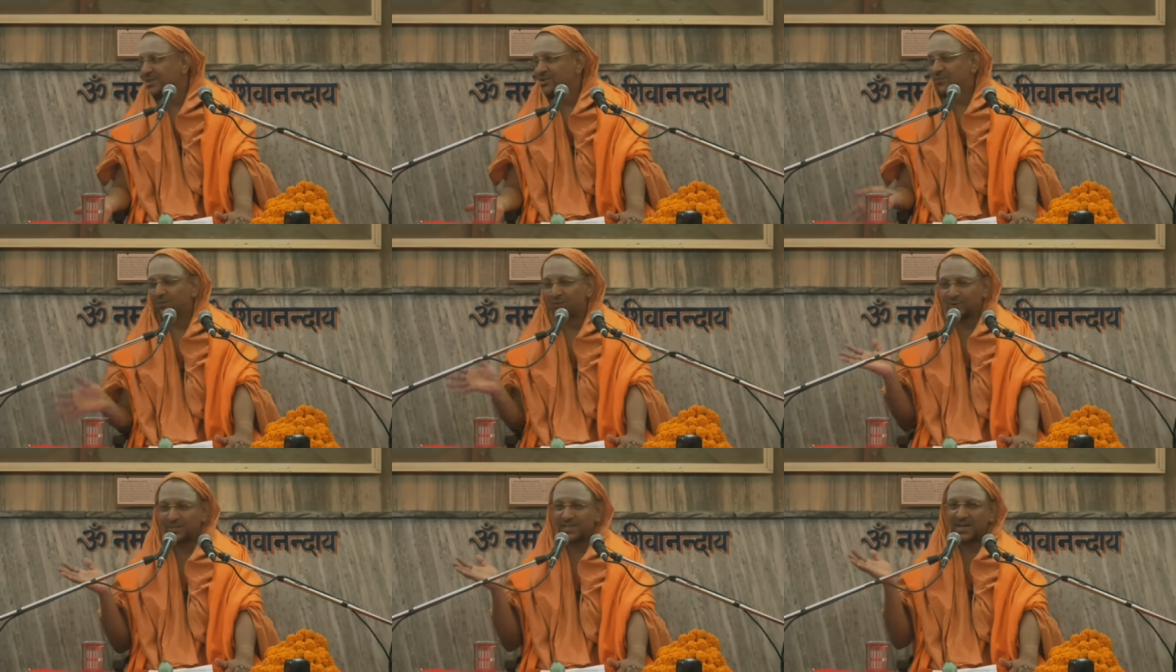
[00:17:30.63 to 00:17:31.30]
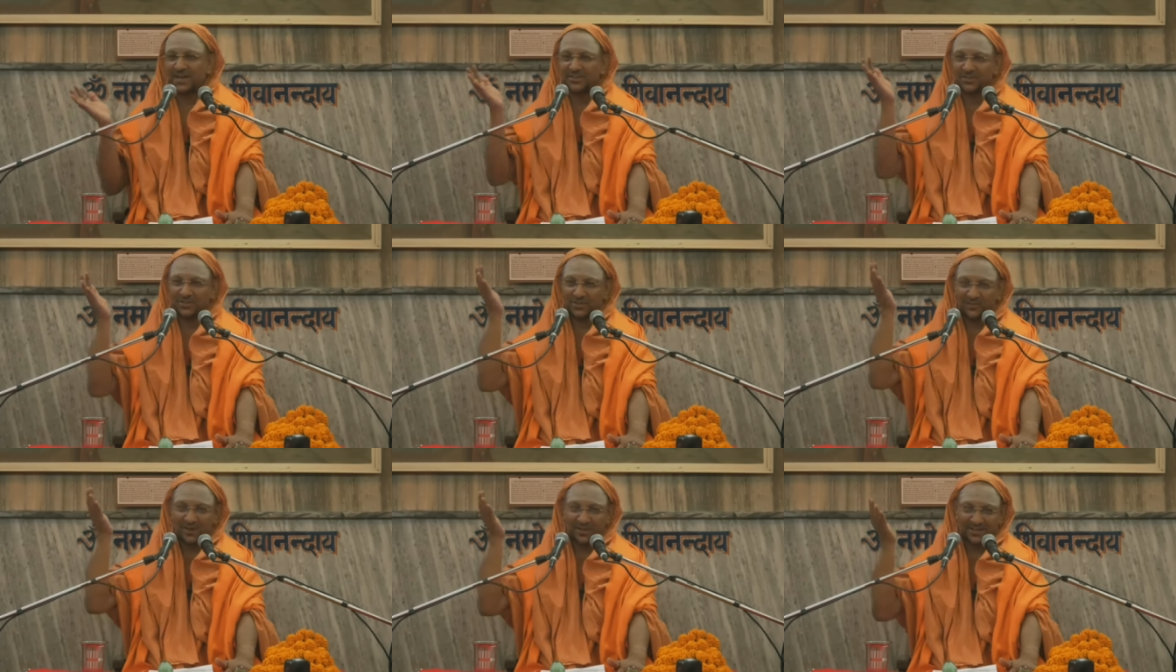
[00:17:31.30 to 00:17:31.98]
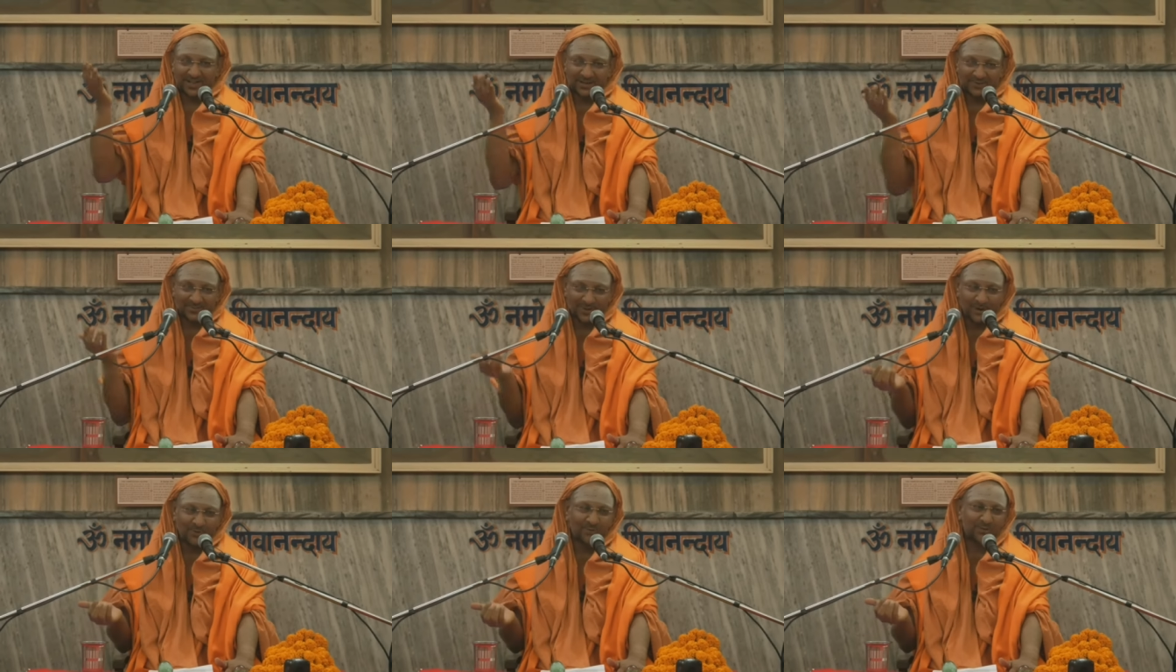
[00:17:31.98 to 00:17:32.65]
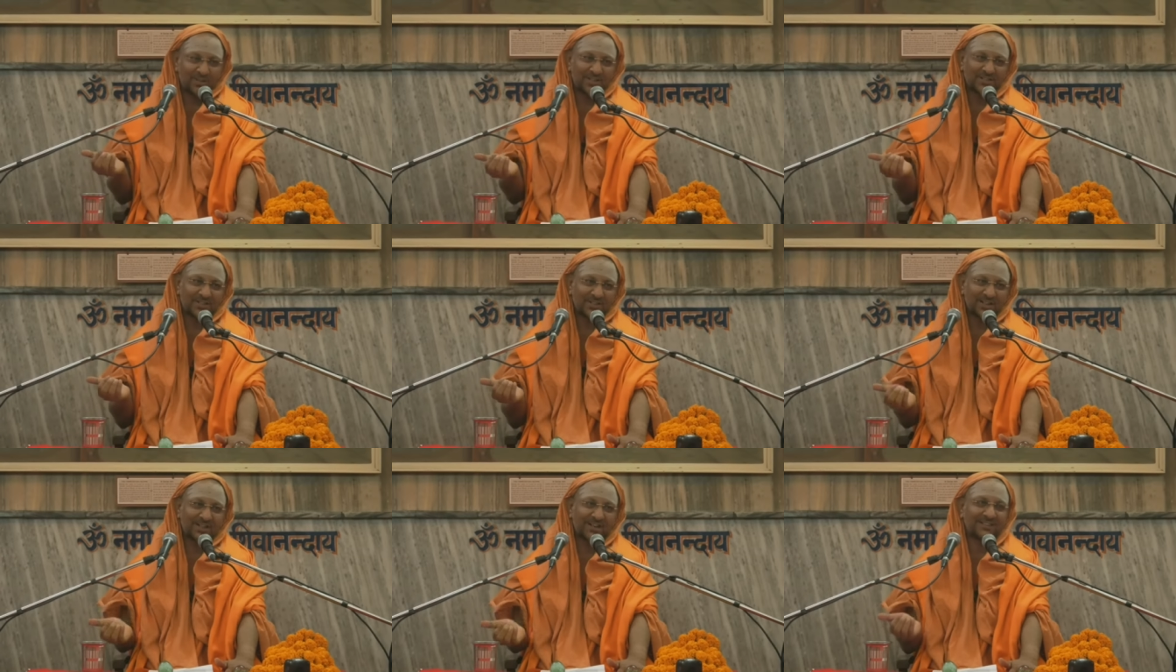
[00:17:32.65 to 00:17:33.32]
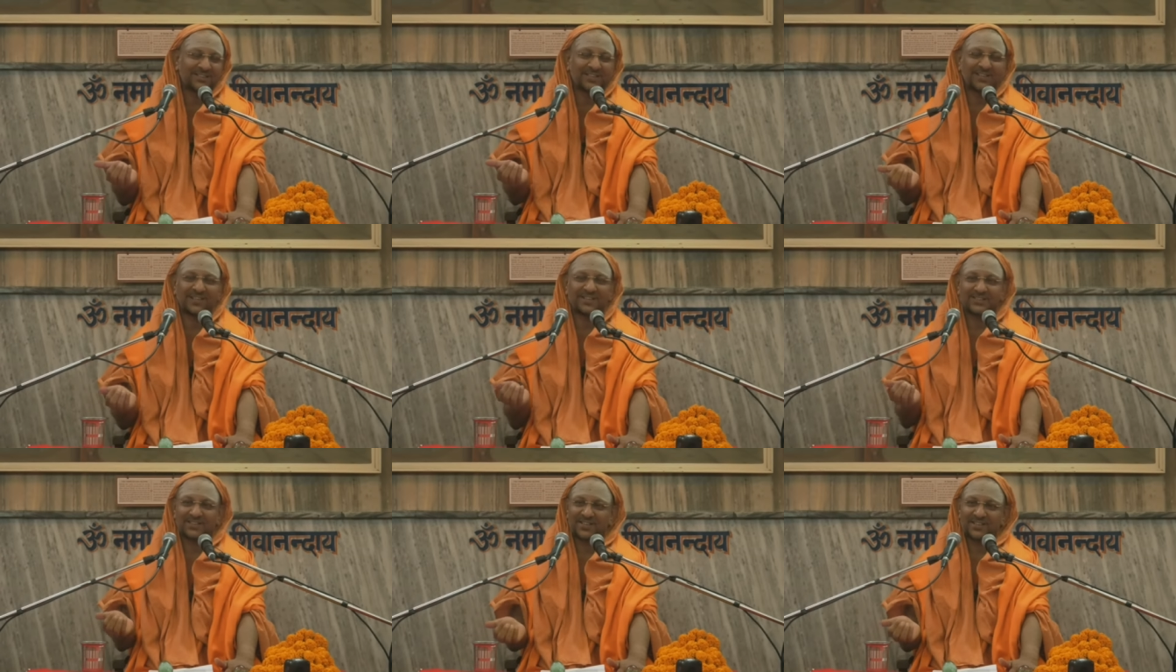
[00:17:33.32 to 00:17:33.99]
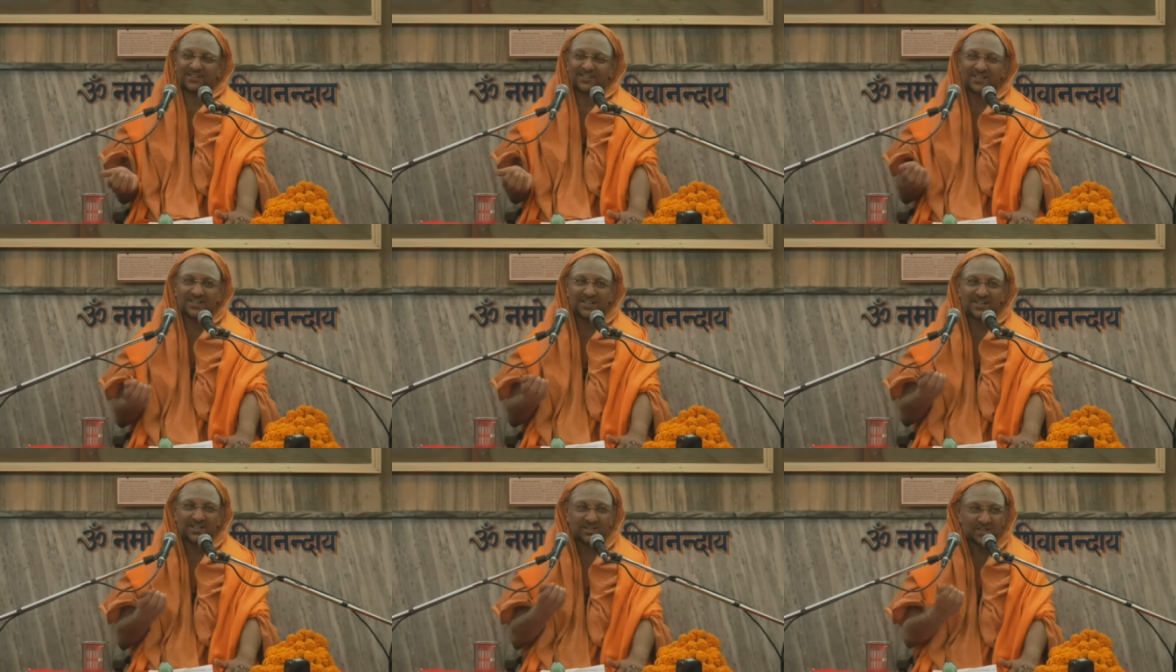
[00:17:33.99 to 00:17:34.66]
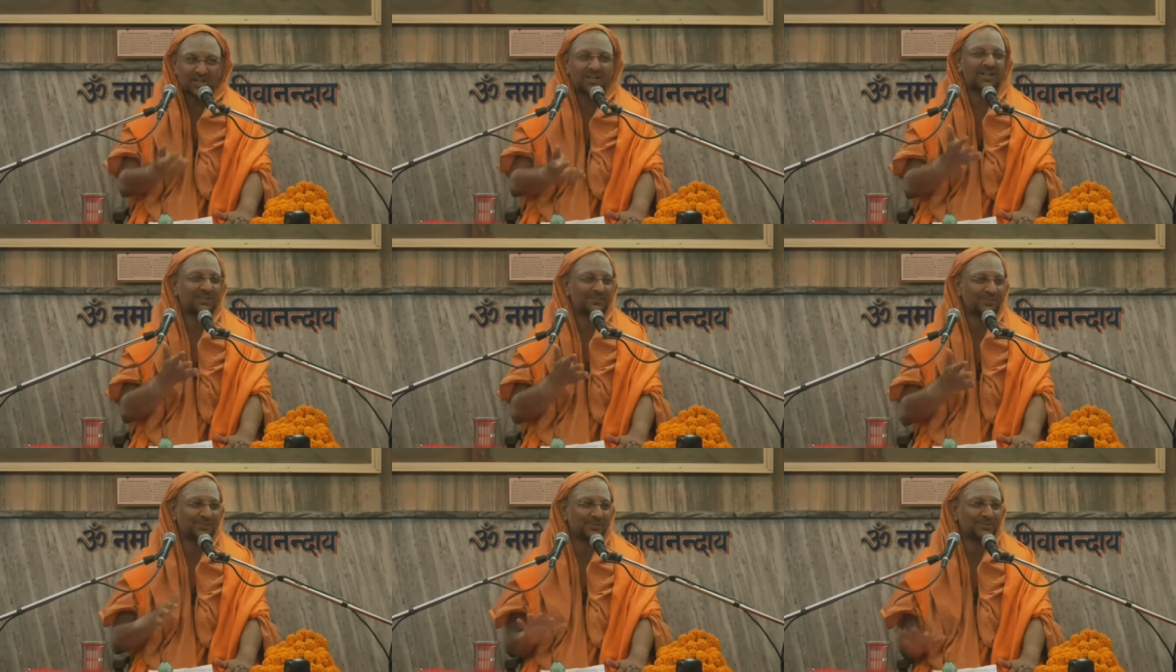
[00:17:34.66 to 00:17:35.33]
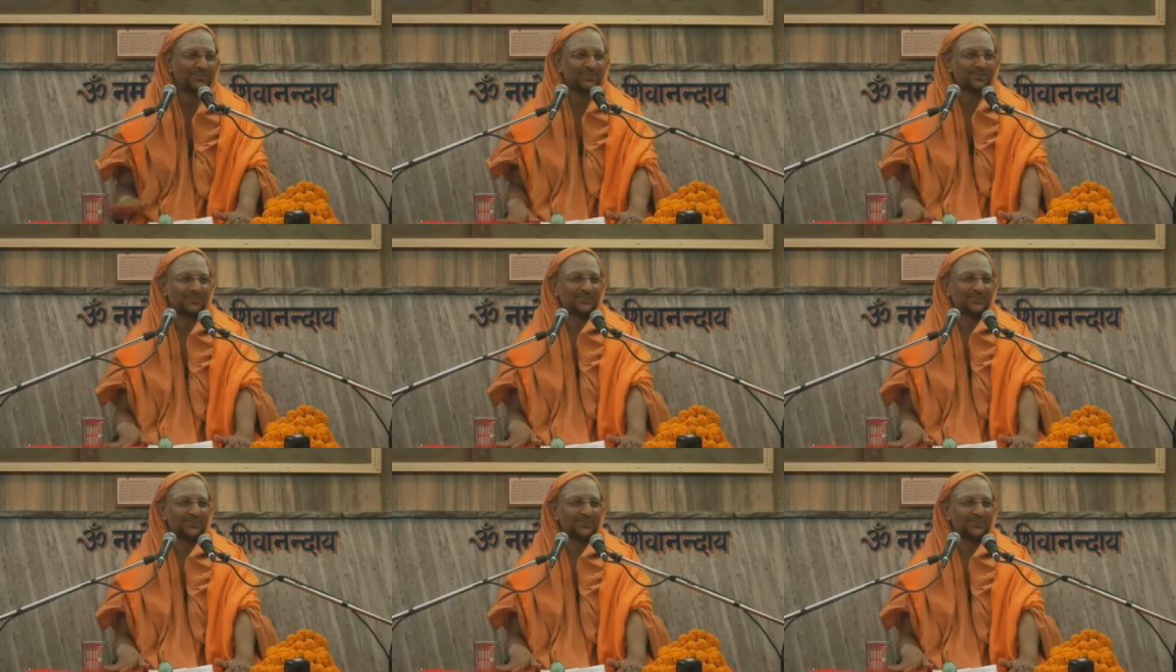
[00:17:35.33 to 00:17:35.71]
So for that Shiva came down as Shankaracharya says, Shankara Vijayam.